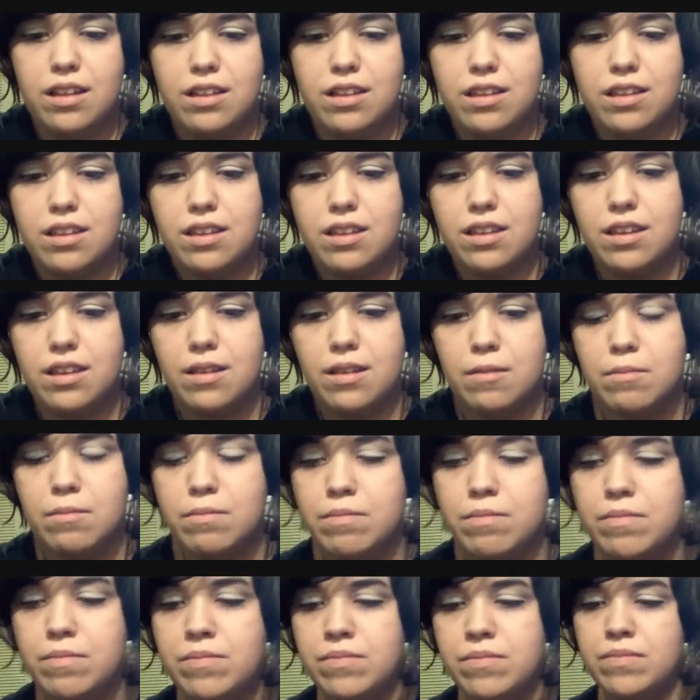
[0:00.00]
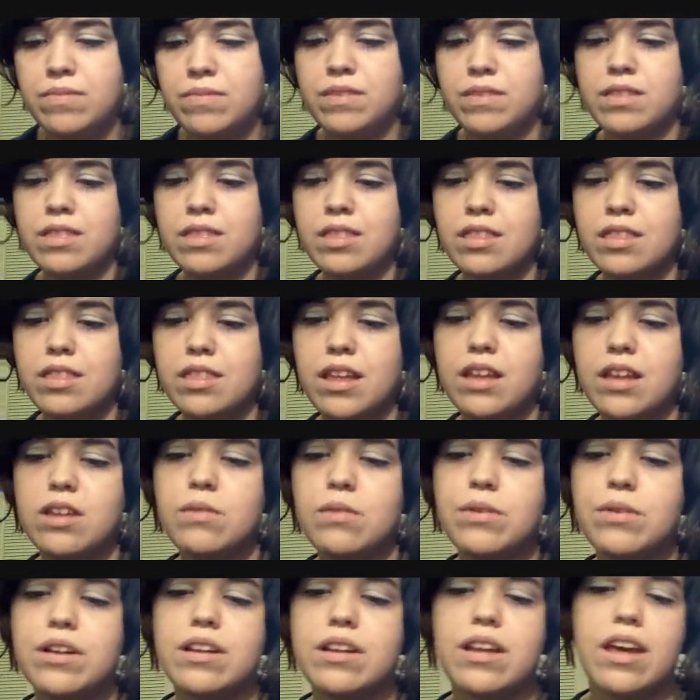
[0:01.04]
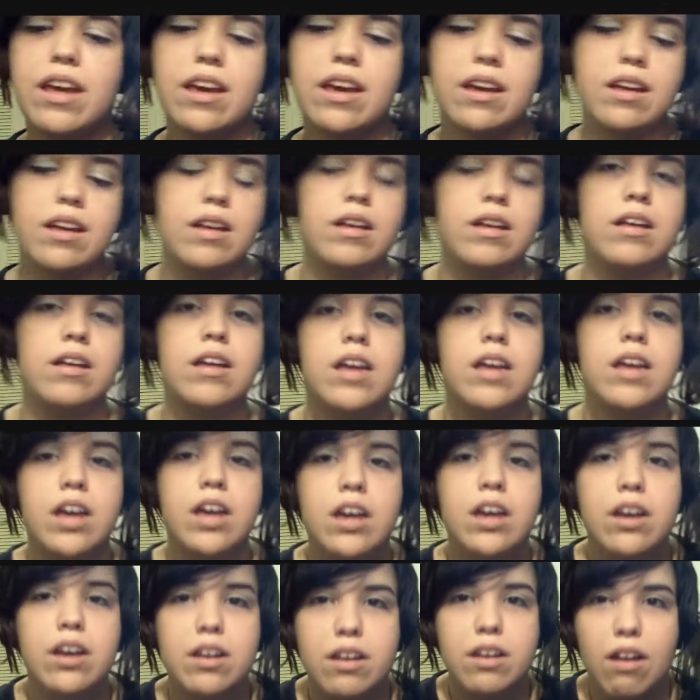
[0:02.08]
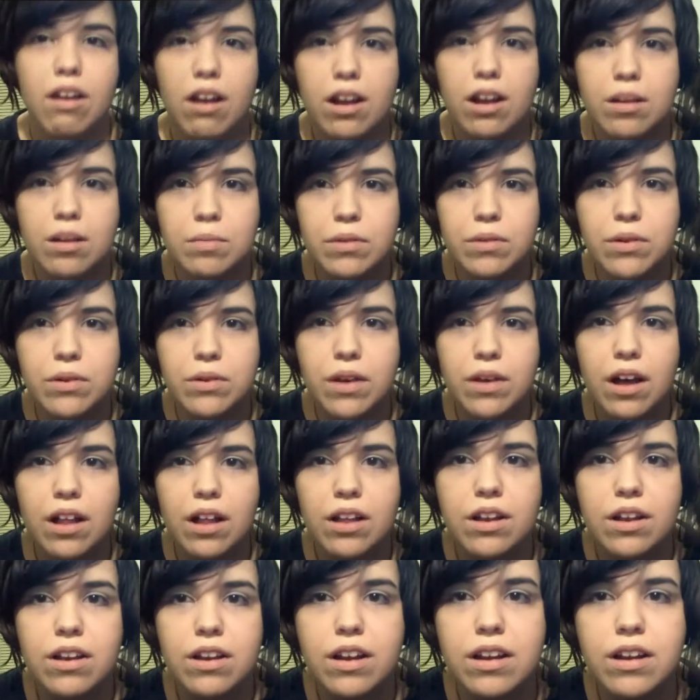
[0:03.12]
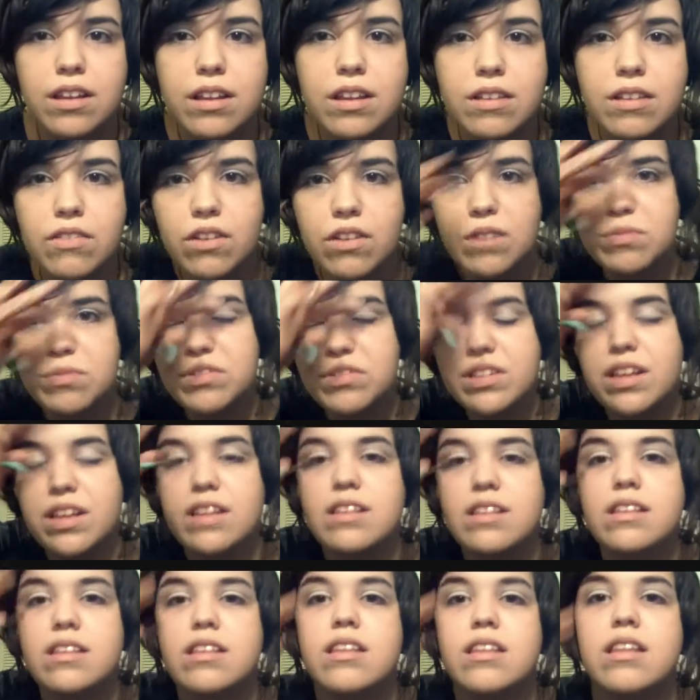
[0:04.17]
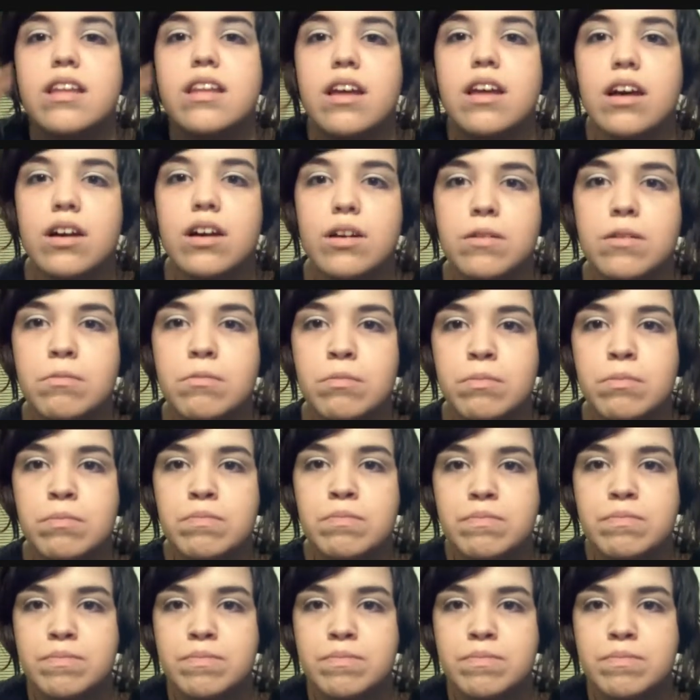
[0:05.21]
Let's see. Then you want to take a dark blue color to represent the